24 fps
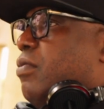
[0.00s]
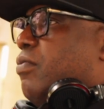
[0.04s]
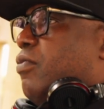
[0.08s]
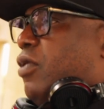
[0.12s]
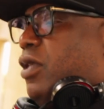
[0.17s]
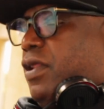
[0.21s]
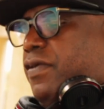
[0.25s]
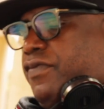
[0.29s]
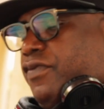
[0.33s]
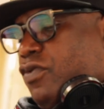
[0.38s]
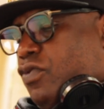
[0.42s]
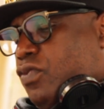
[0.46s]

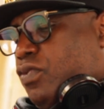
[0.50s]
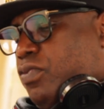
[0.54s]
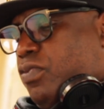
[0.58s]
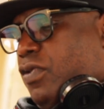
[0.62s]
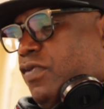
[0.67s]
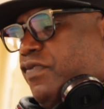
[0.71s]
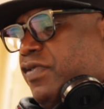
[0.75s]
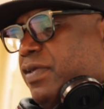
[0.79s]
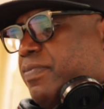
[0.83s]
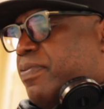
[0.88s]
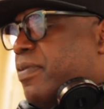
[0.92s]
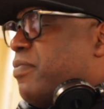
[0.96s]
But if you
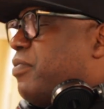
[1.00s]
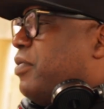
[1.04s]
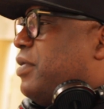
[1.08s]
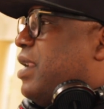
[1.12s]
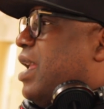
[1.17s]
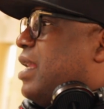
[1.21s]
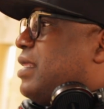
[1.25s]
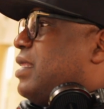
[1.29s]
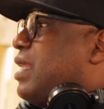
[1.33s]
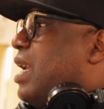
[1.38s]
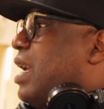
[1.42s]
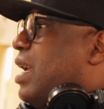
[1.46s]
move with people
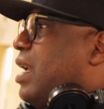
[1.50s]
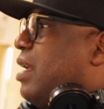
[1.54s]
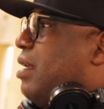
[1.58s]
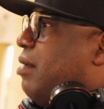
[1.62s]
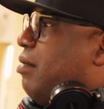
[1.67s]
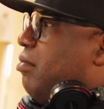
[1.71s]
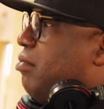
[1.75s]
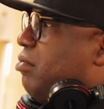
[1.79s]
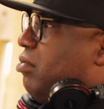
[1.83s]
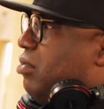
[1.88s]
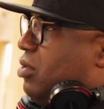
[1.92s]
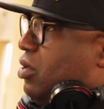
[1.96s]
that are
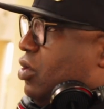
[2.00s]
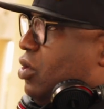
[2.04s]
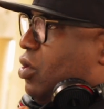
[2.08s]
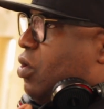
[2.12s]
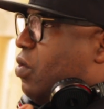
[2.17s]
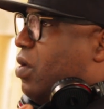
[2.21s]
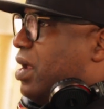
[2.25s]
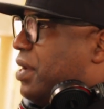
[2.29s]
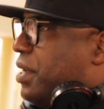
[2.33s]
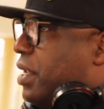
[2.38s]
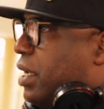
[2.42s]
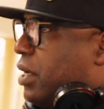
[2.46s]

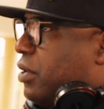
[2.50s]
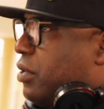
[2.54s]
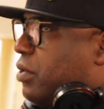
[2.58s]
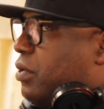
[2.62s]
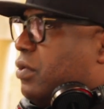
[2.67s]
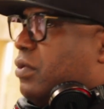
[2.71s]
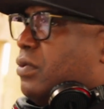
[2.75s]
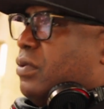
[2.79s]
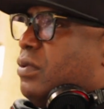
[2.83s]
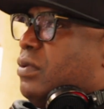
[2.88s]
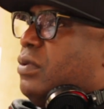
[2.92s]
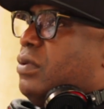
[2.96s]
lower than
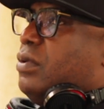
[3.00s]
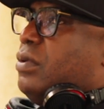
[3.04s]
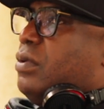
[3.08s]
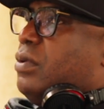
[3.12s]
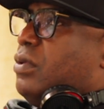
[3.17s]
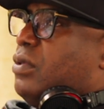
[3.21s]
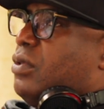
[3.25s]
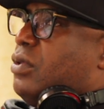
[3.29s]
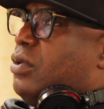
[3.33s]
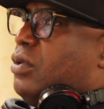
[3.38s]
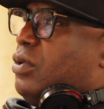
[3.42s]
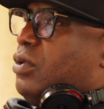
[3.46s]
you,
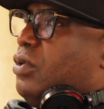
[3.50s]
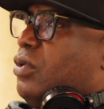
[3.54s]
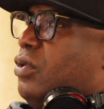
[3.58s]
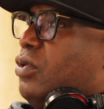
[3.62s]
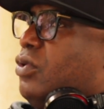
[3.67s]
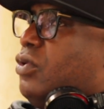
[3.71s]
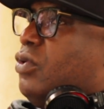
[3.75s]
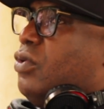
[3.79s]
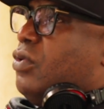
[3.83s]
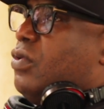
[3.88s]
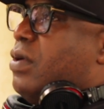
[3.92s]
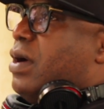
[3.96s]

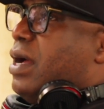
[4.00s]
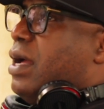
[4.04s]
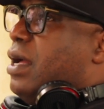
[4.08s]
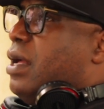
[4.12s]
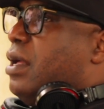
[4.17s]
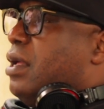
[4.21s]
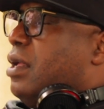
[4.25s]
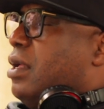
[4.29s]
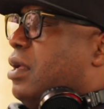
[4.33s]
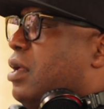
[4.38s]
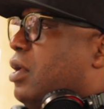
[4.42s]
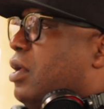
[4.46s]
you are